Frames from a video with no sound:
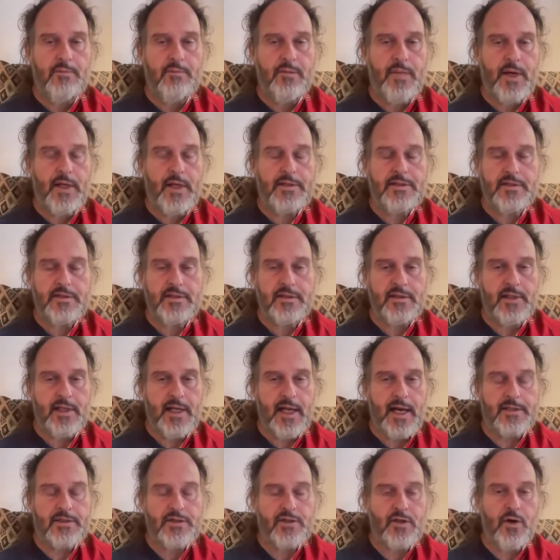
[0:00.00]
much
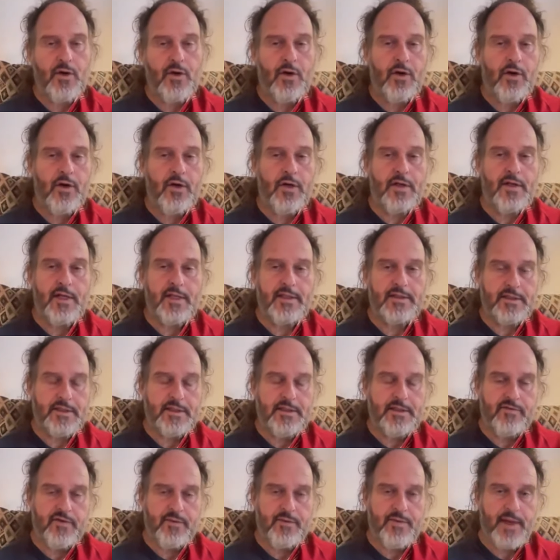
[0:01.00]
larger hall than
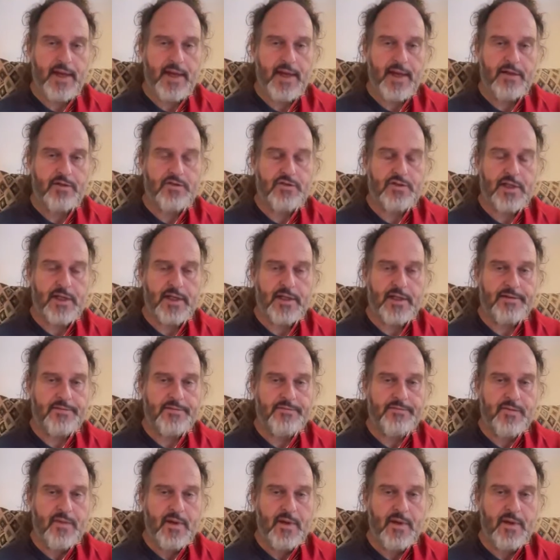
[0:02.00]
seen from the outside,